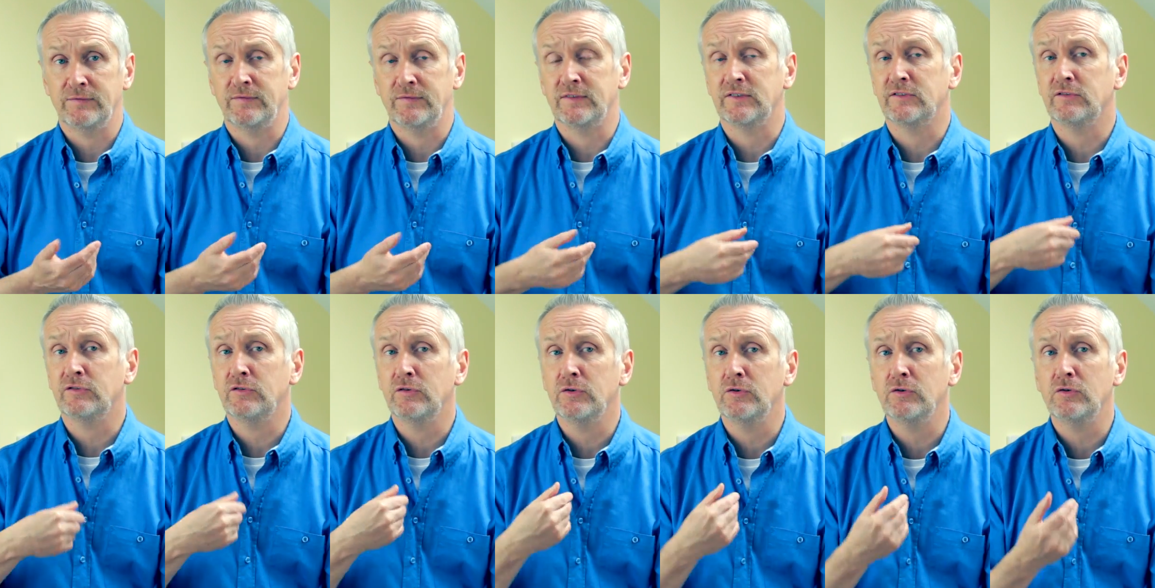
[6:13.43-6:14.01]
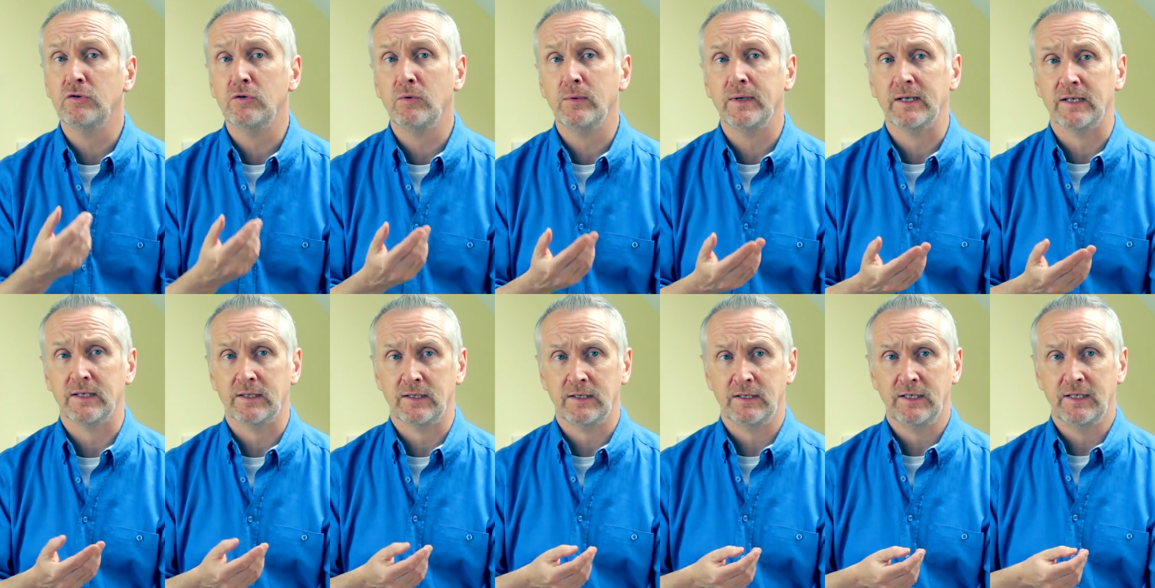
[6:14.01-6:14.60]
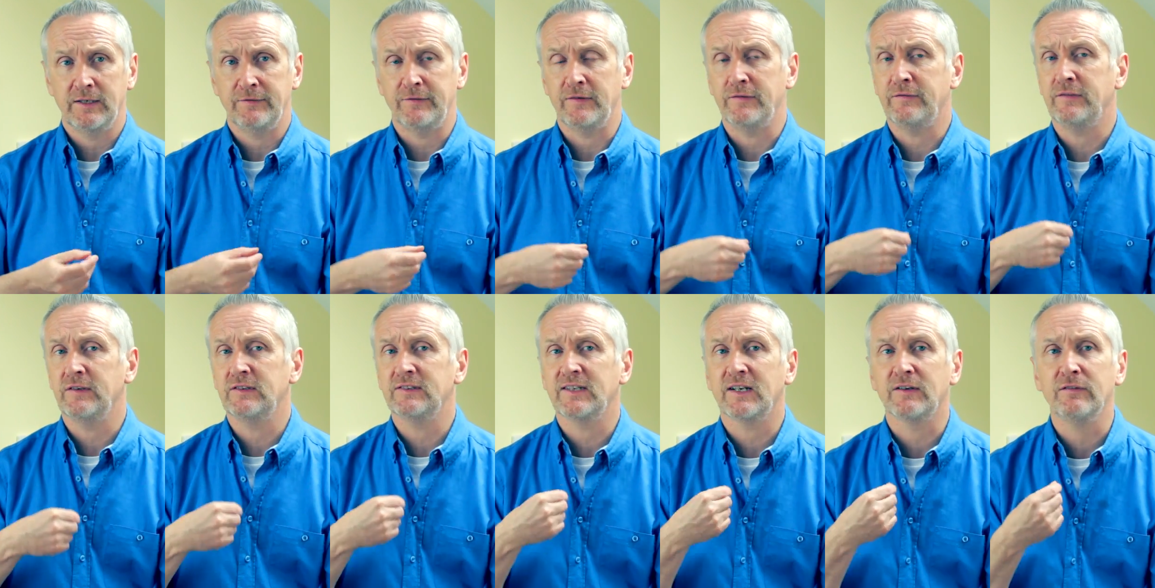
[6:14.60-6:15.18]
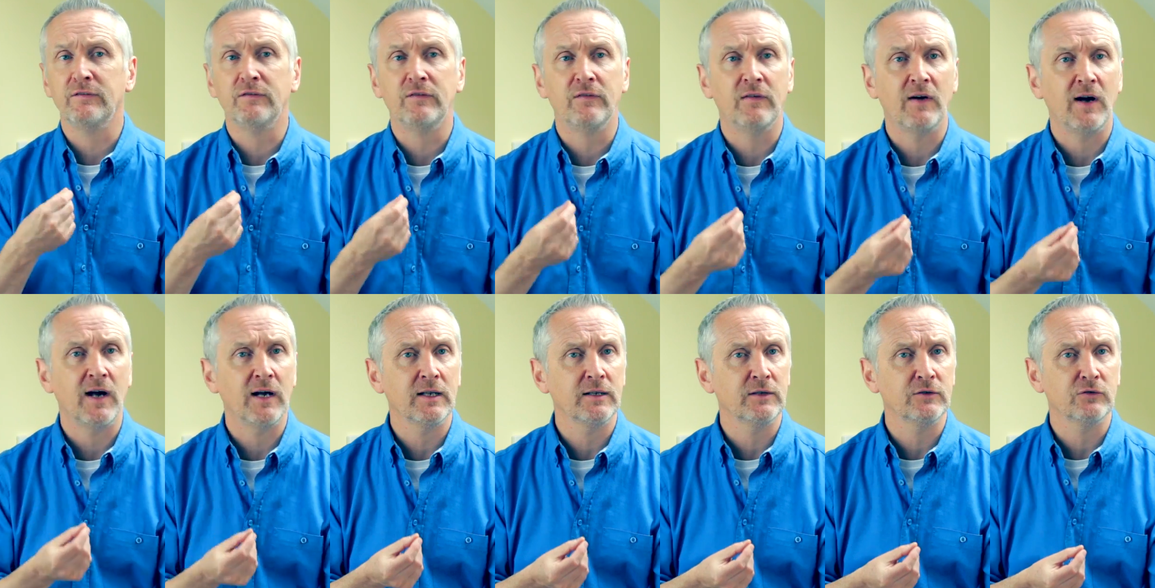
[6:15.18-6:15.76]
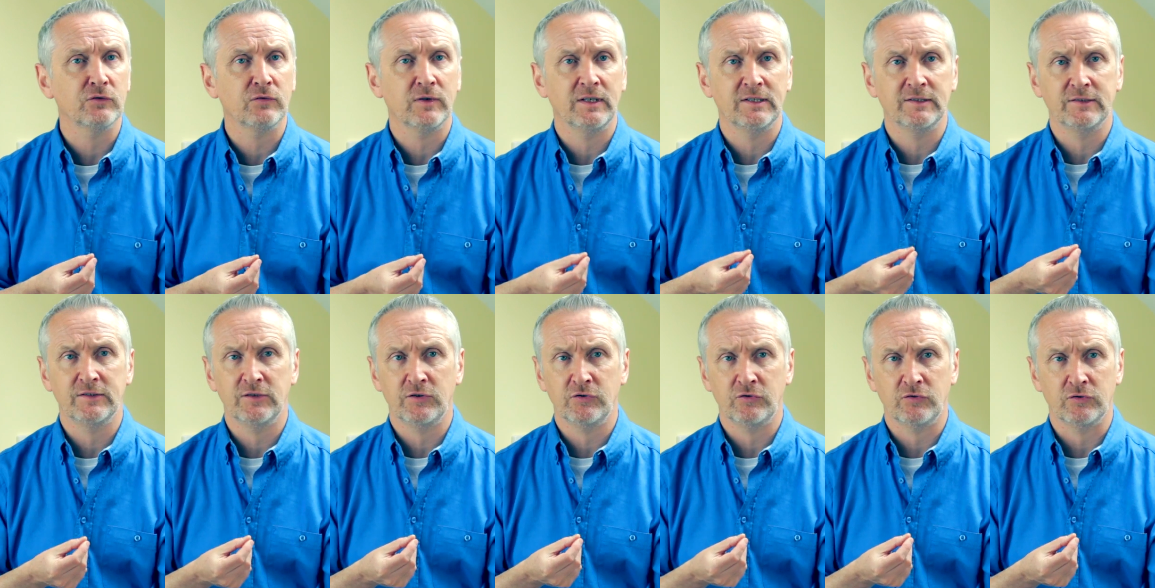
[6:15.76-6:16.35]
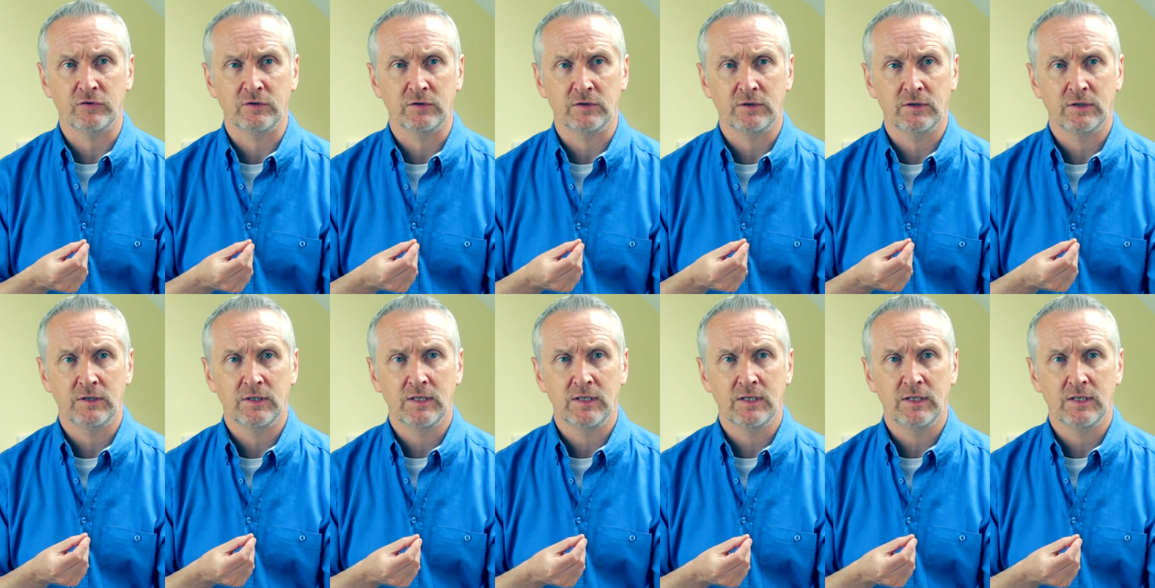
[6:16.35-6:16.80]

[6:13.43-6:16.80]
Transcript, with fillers: If it's too quick, if it feels like a violent transition,